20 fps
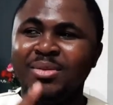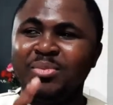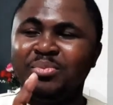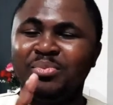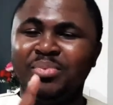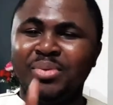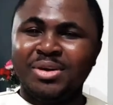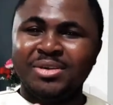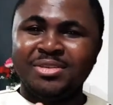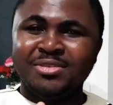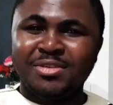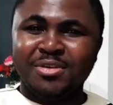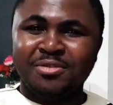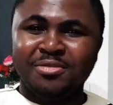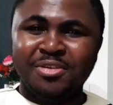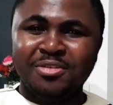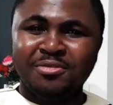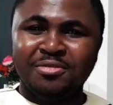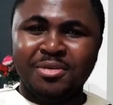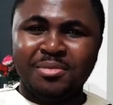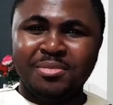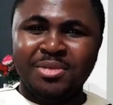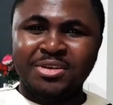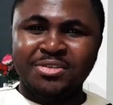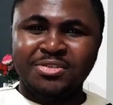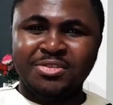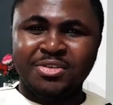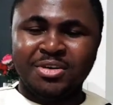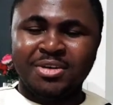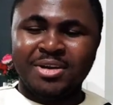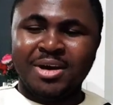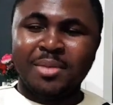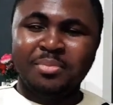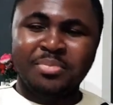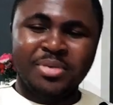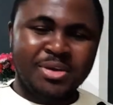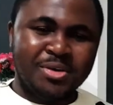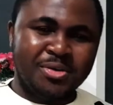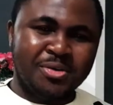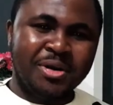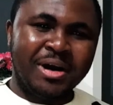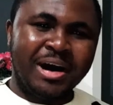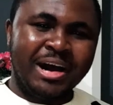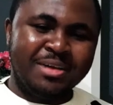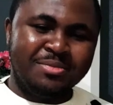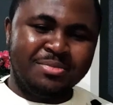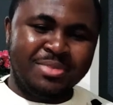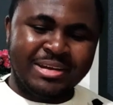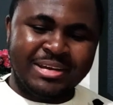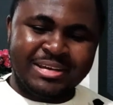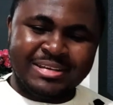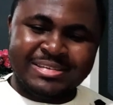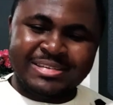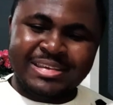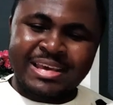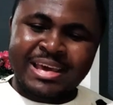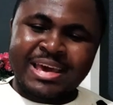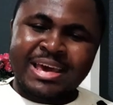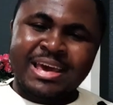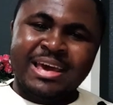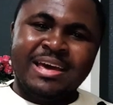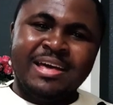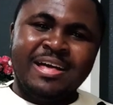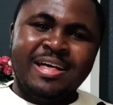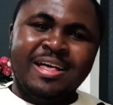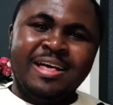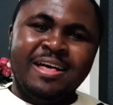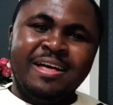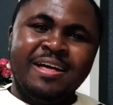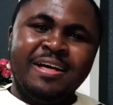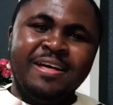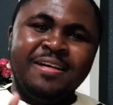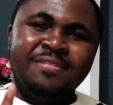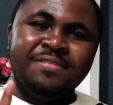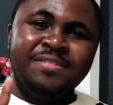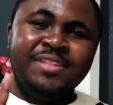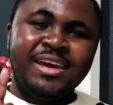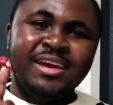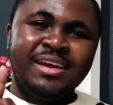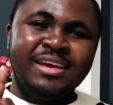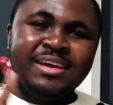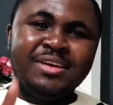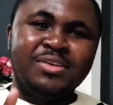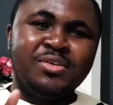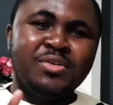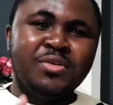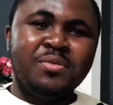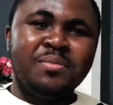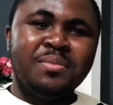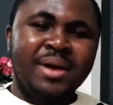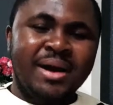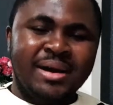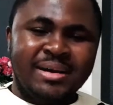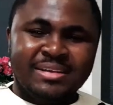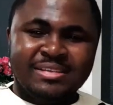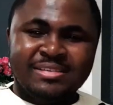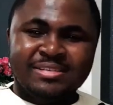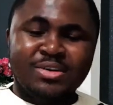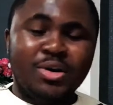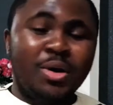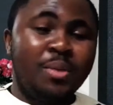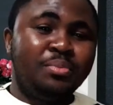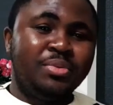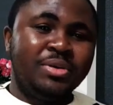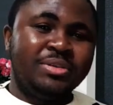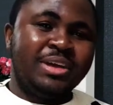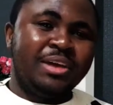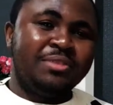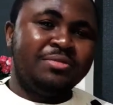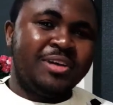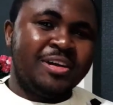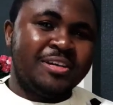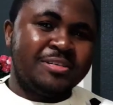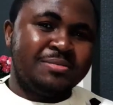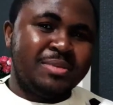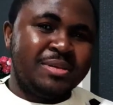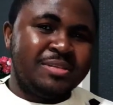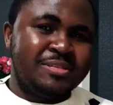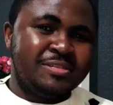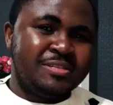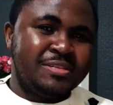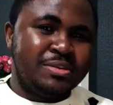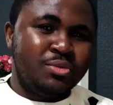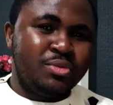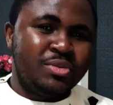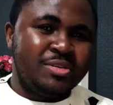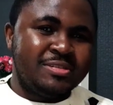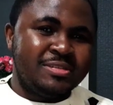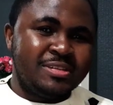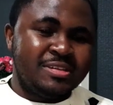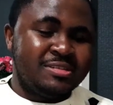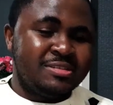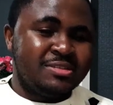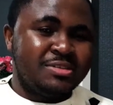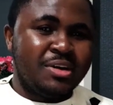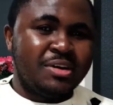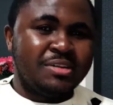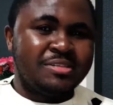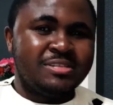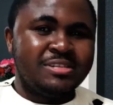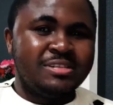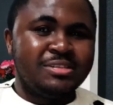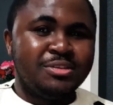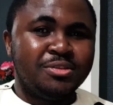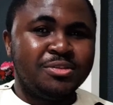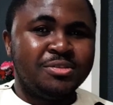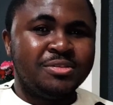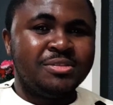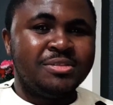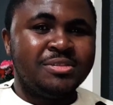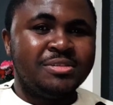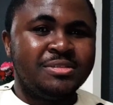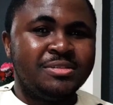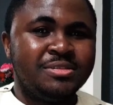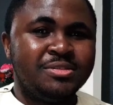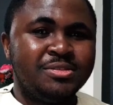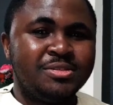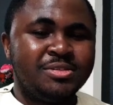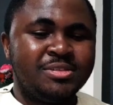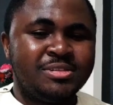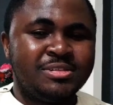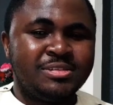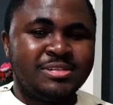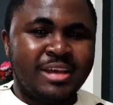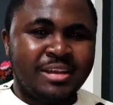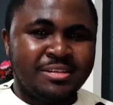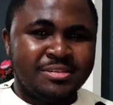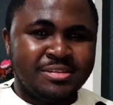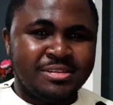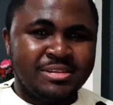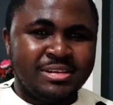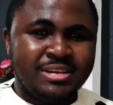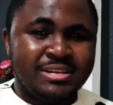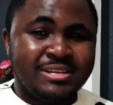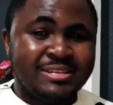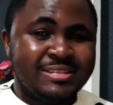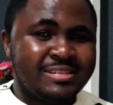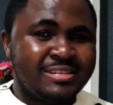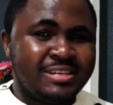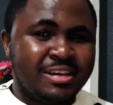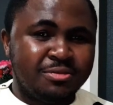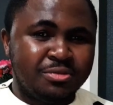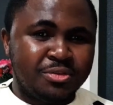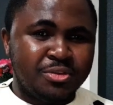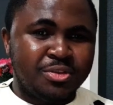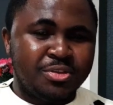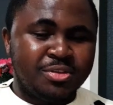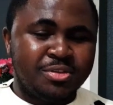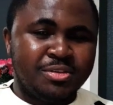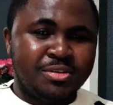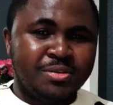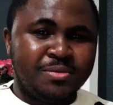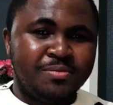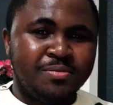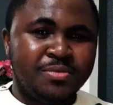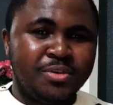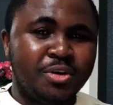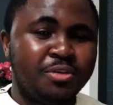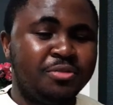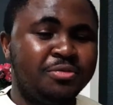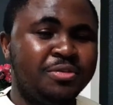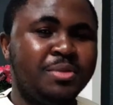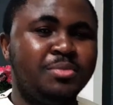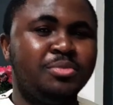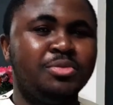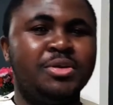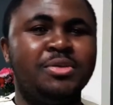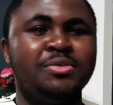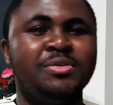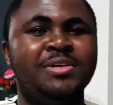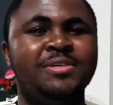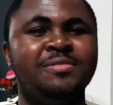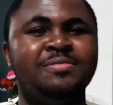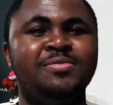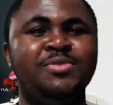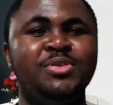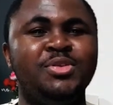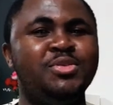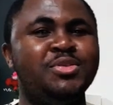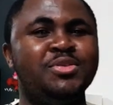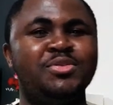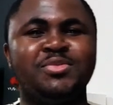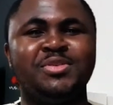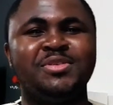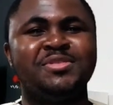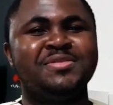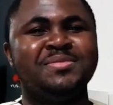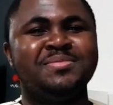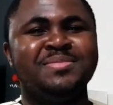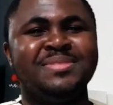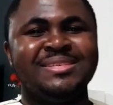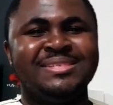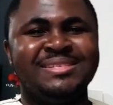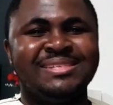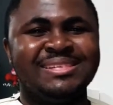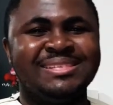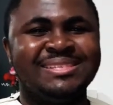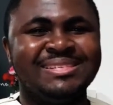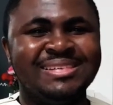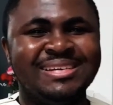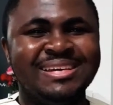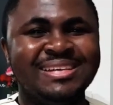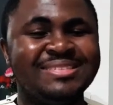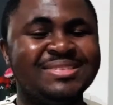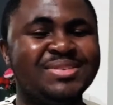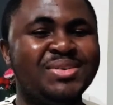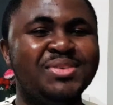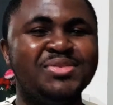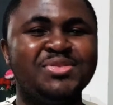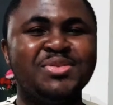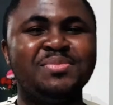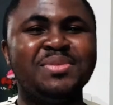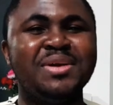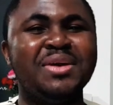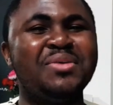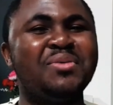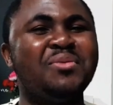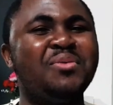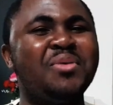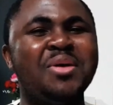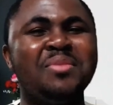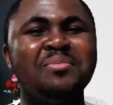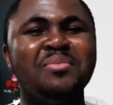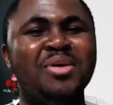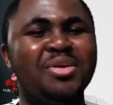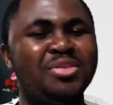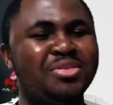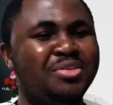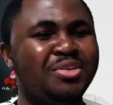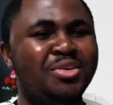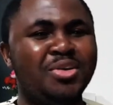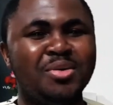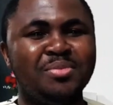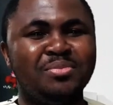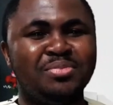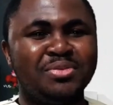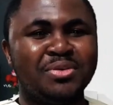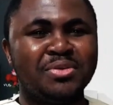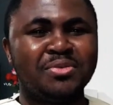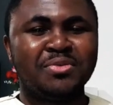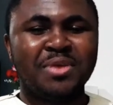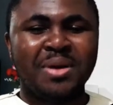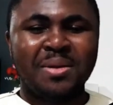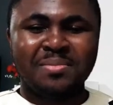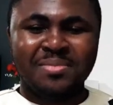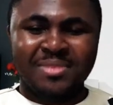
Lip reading: Point of information, a POI, please. The Eagle Mind Corporate Advancement Series is starting on Saturday, the 7th of February. You don't want to miss it. It's going to be a 1-month-long program.